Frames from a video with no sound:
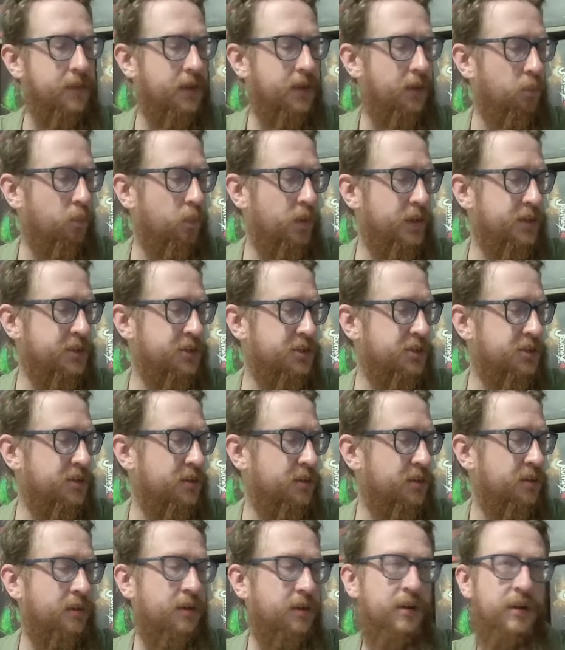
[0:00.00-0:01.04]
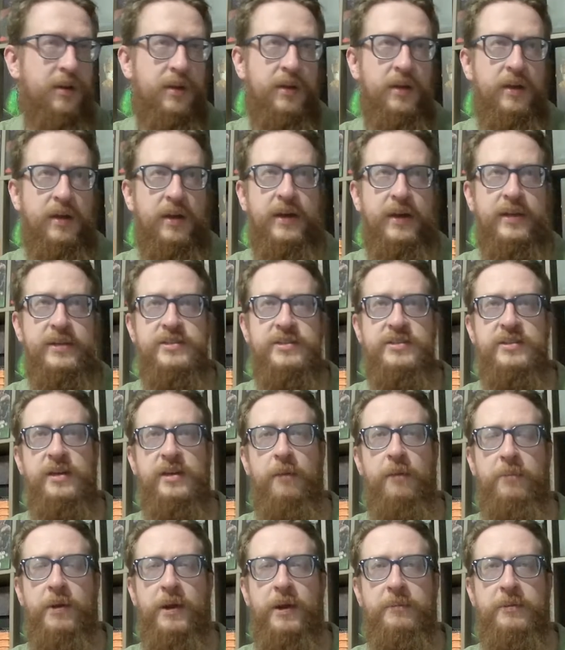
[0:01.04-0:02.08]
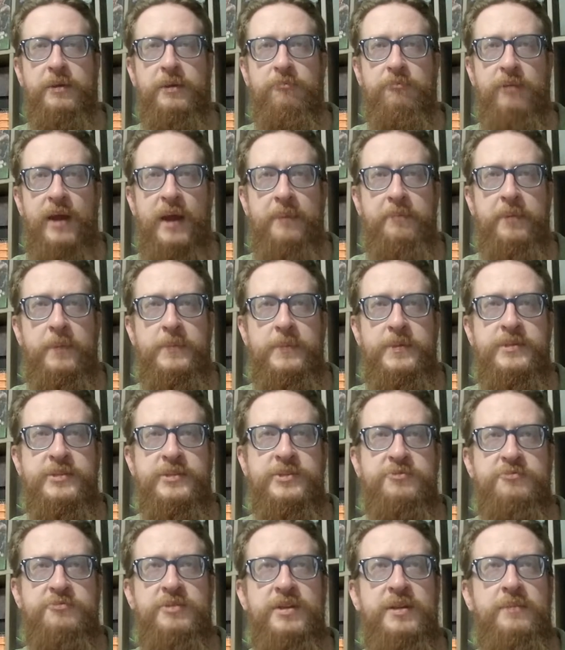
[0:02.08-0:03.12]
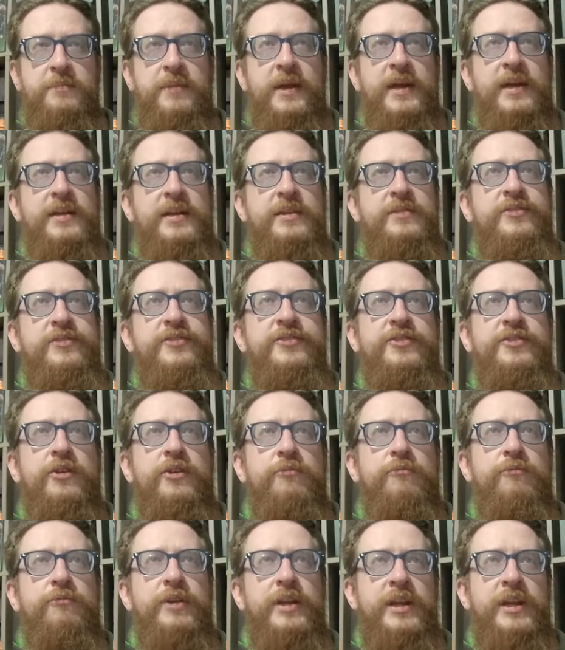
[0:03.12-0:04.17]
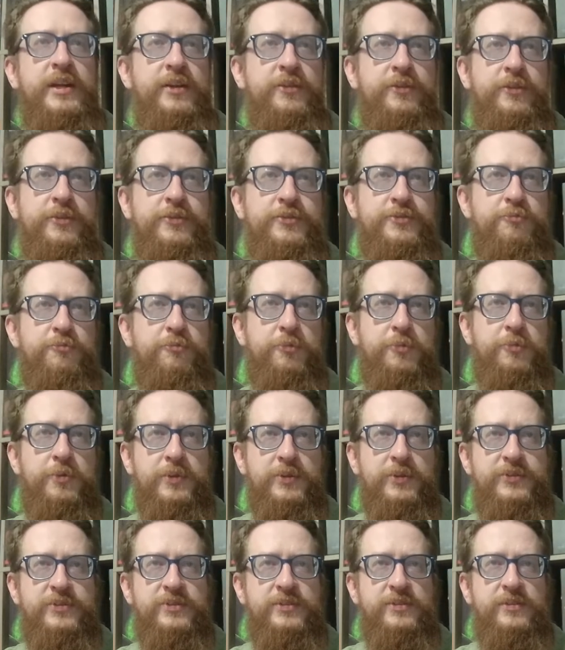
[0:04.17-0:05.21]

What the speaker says: which honestly I'll probably wrap up this stream and start reading those rules.